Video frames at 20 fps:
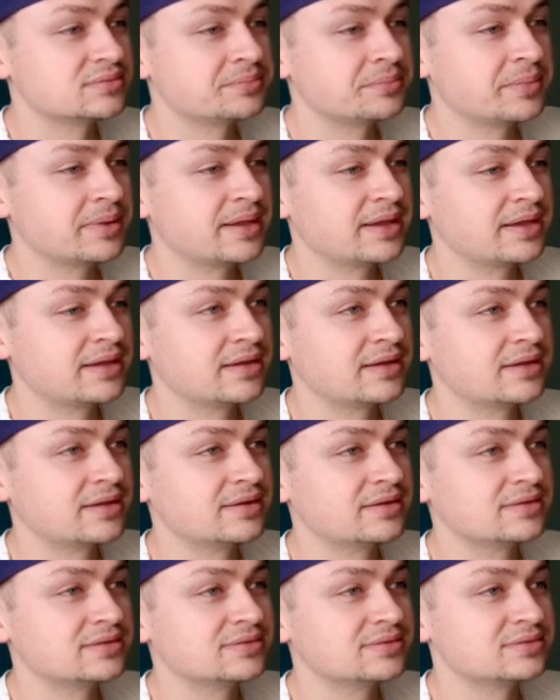
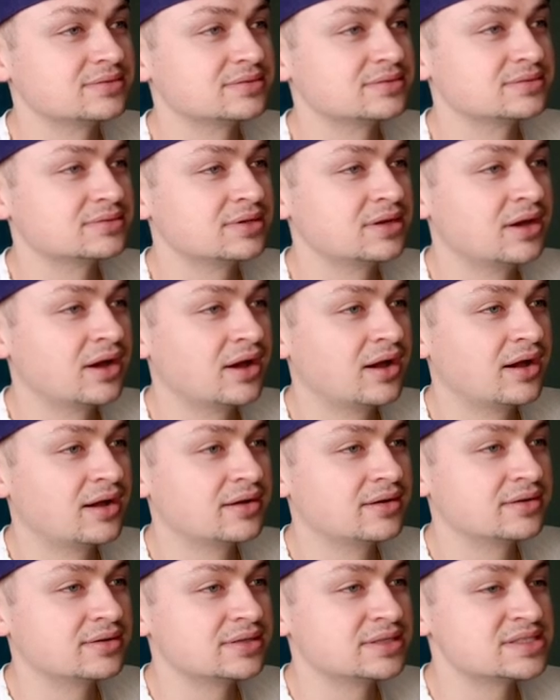Man,
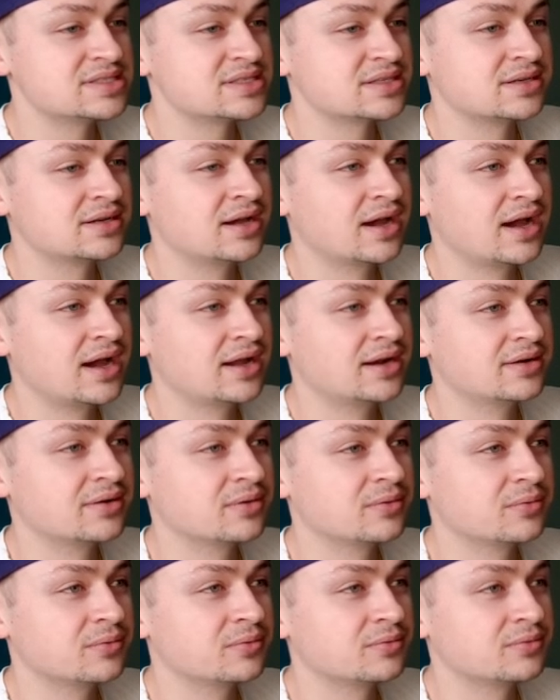gone. It's a
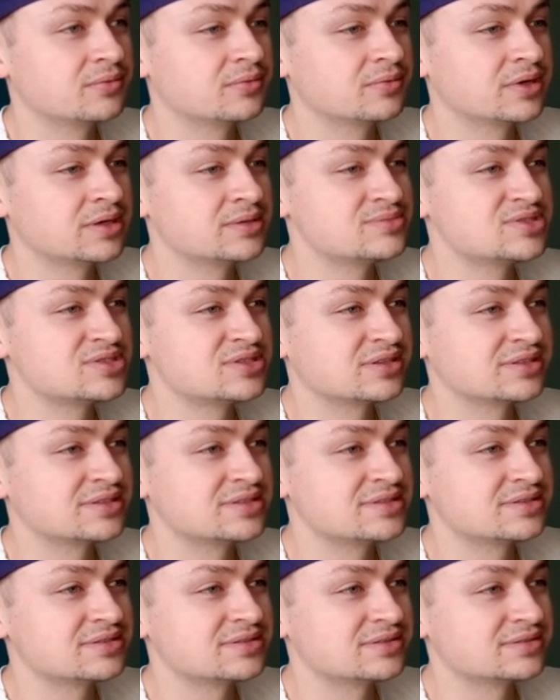goner. Rims are,
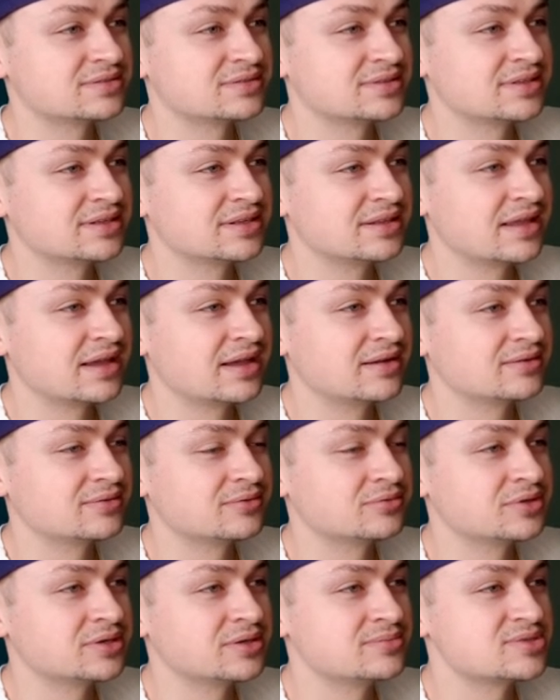look at that.
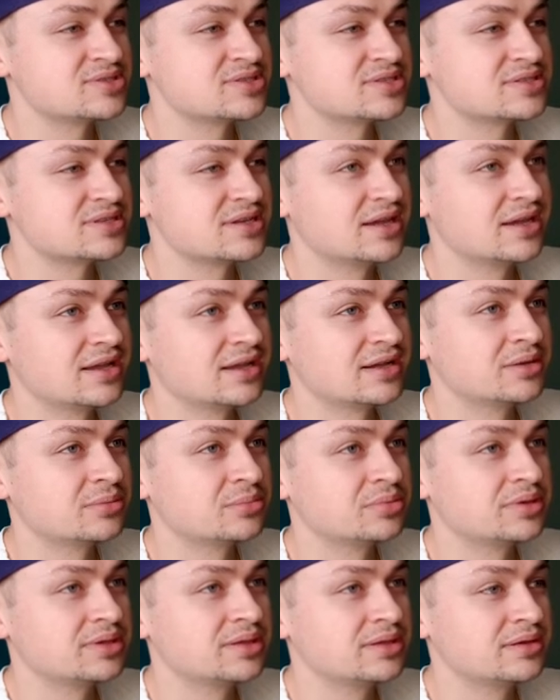Rims
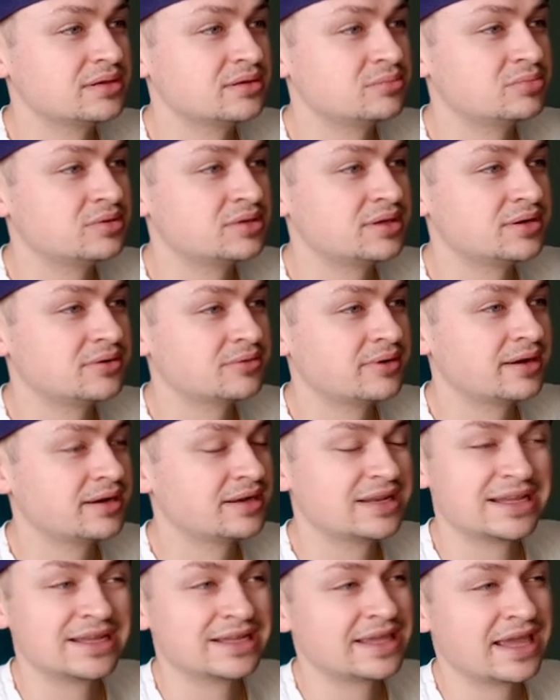completely
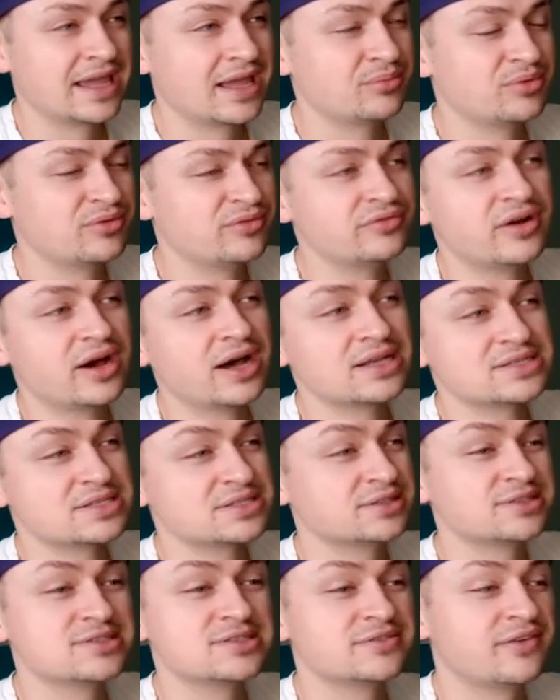obliterated. It can't be
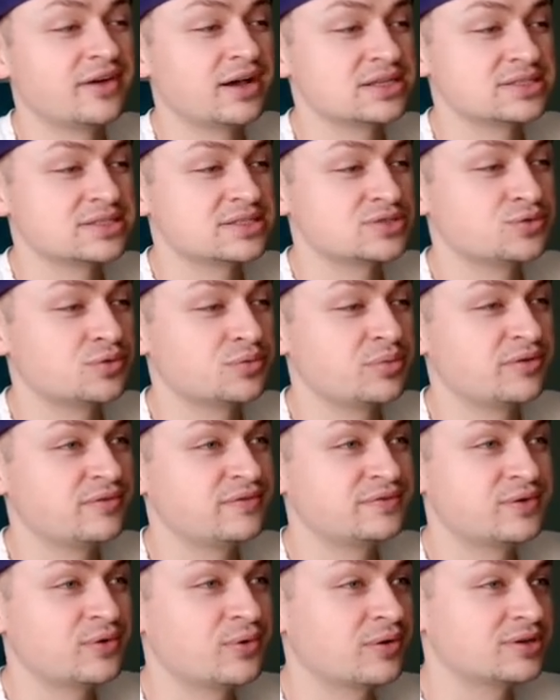Vossen because Vossens would be
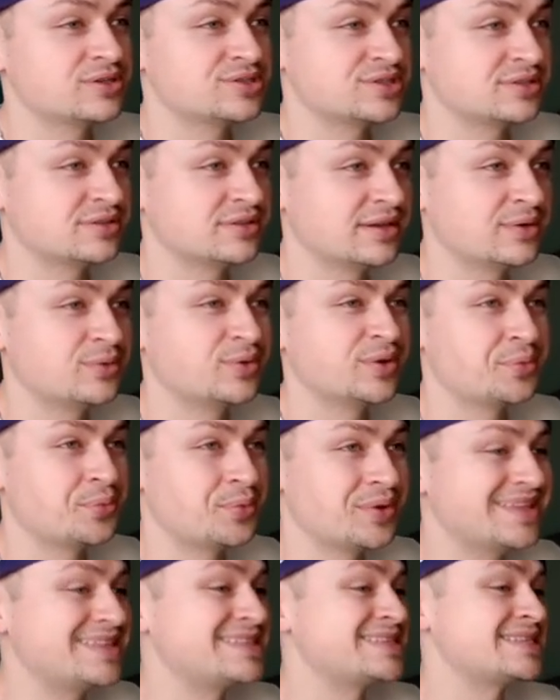forged and they would
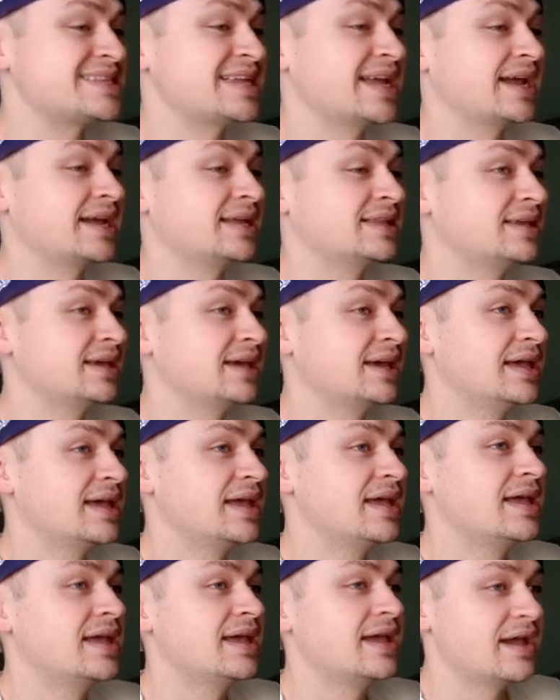withstand
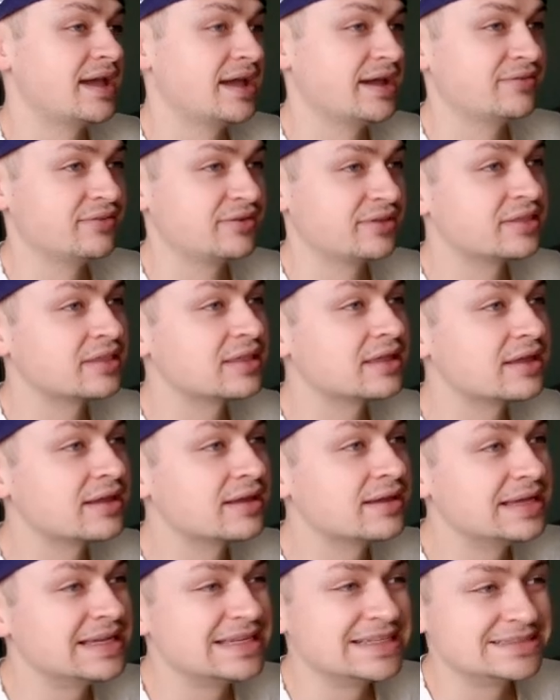everything.
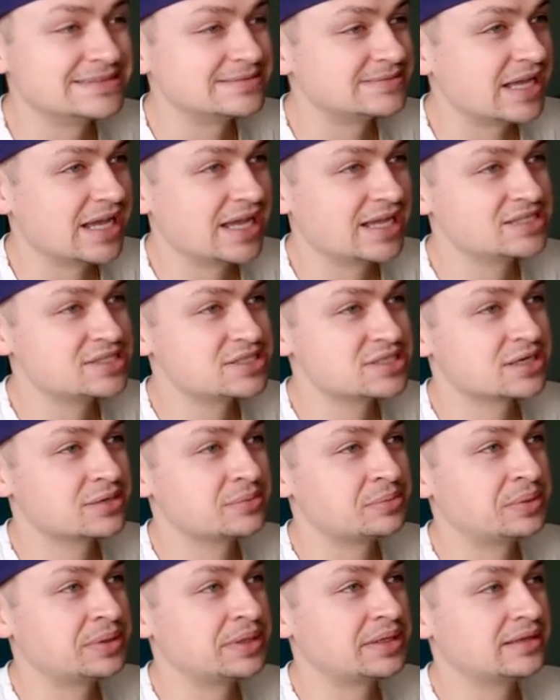Engine
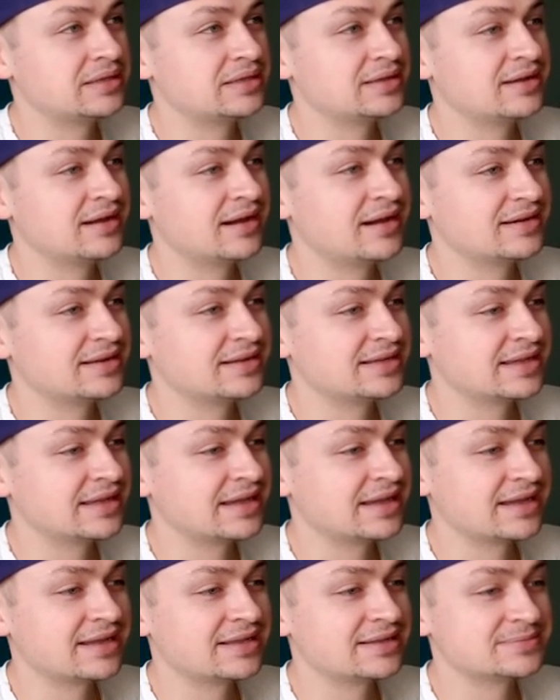completely gone
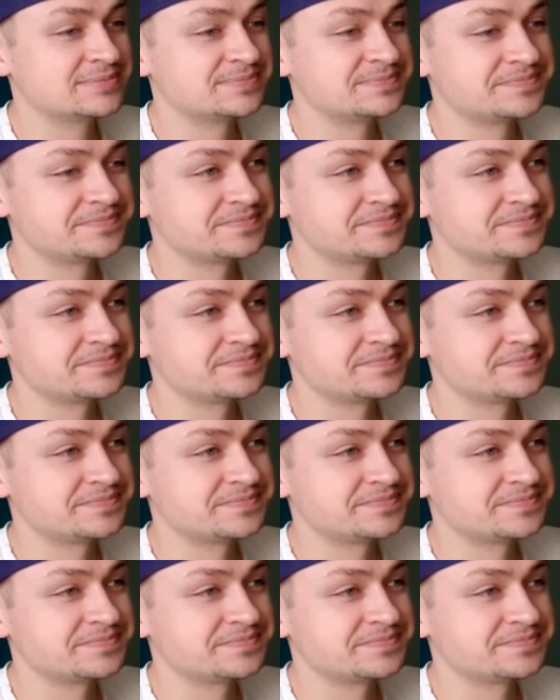again.